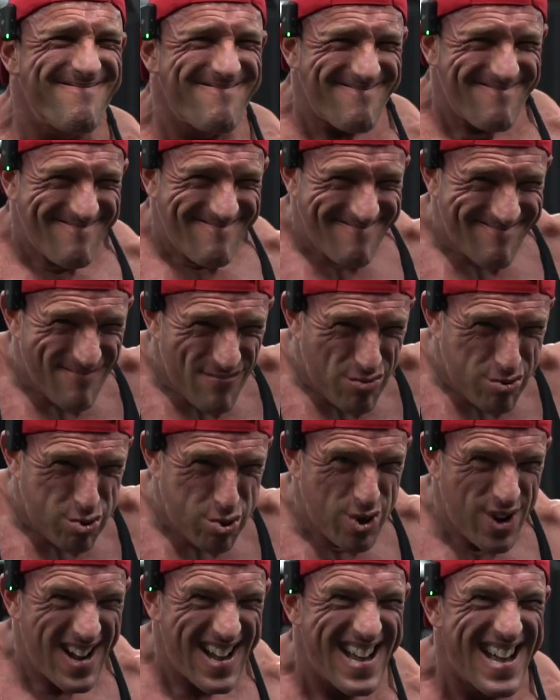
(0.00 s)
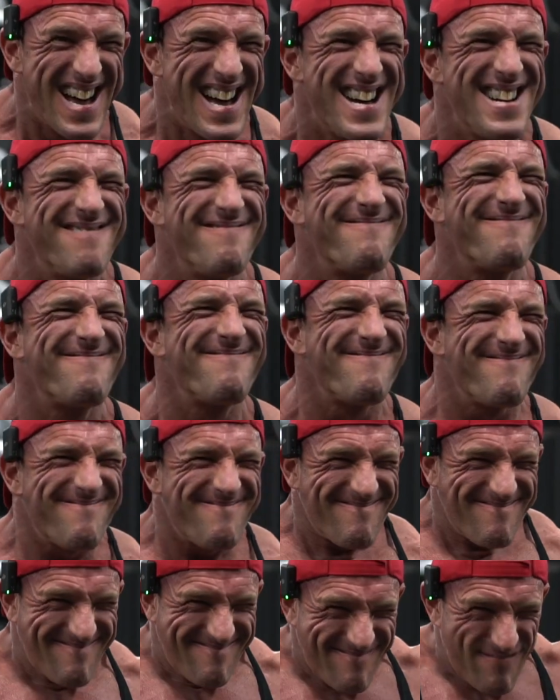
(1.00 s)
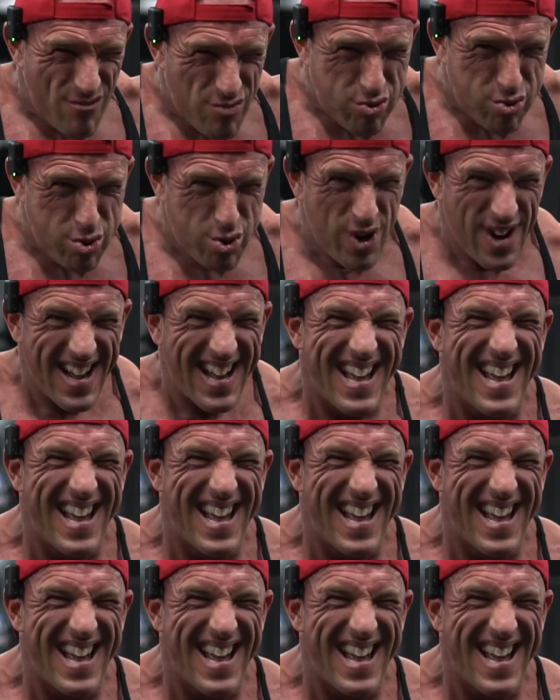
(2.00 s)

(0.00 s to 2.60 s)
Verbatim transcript: you know, I had those shoulder surgeries 10 years ago.